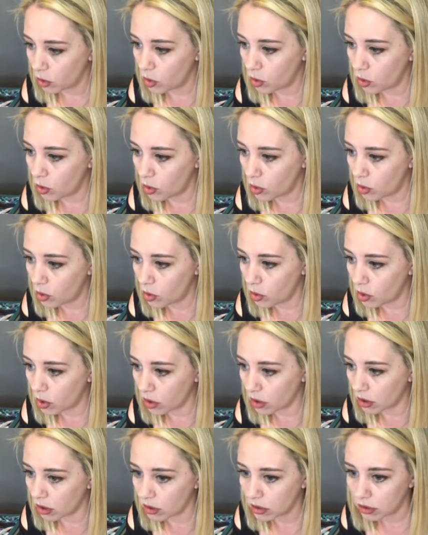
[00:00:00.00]
Cool, cool,
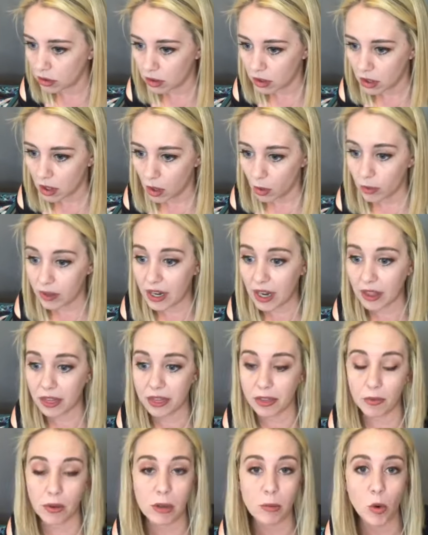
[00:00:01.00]
cool. We
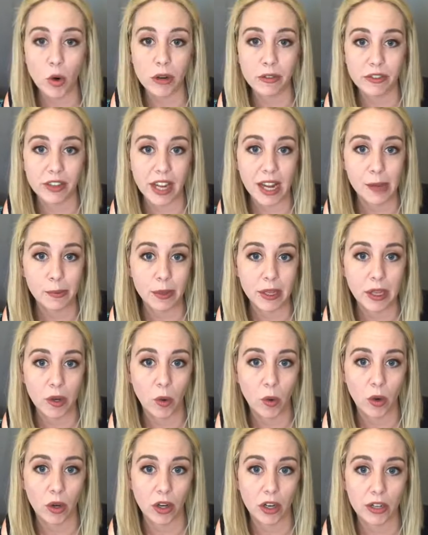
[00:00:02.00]
got three more
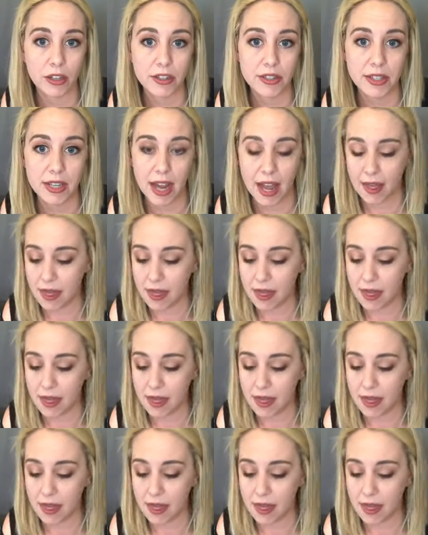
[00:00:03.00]
VIP orders,